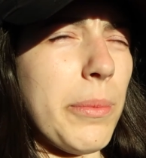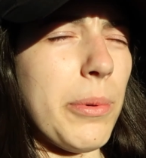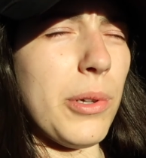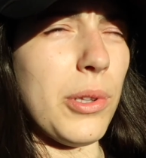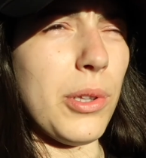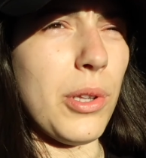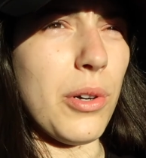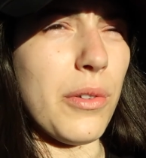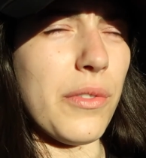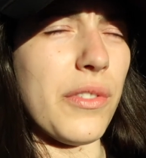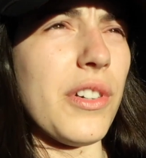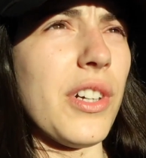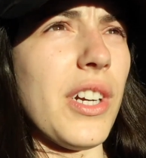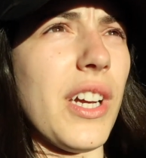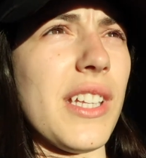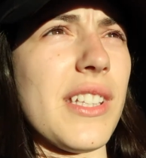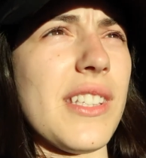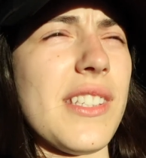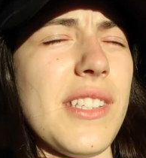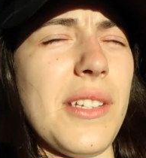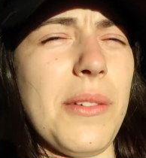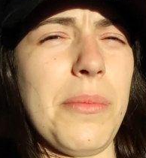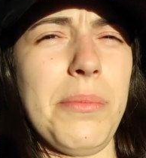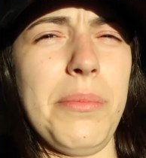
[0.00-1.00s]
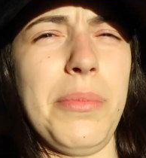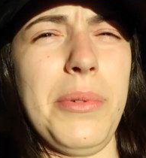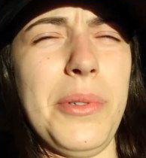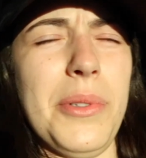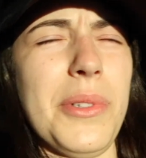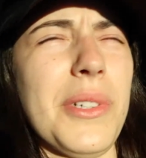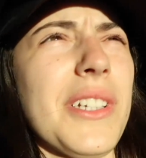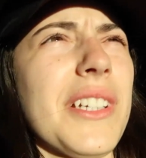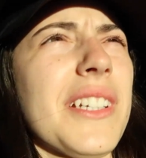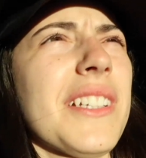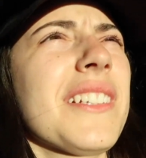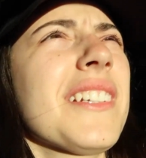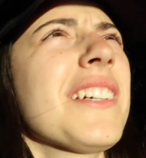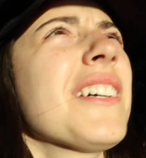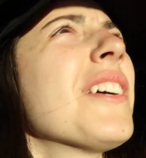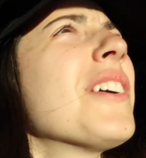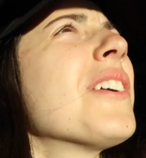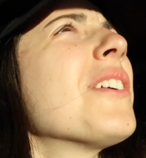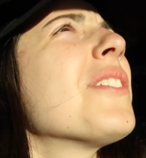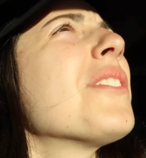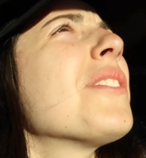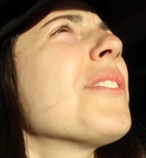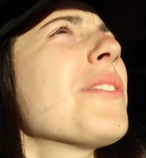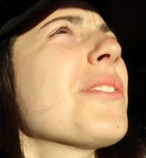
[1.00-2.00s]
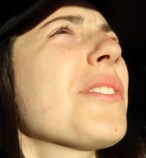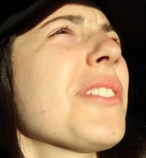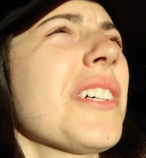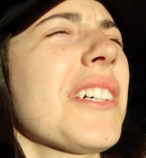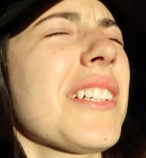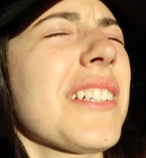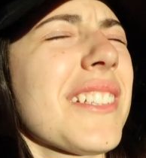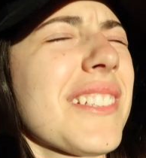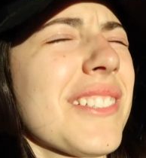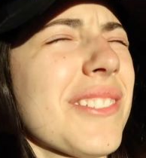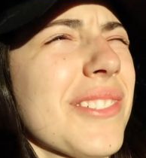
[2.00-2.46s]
pull over at some point. Hold on, it's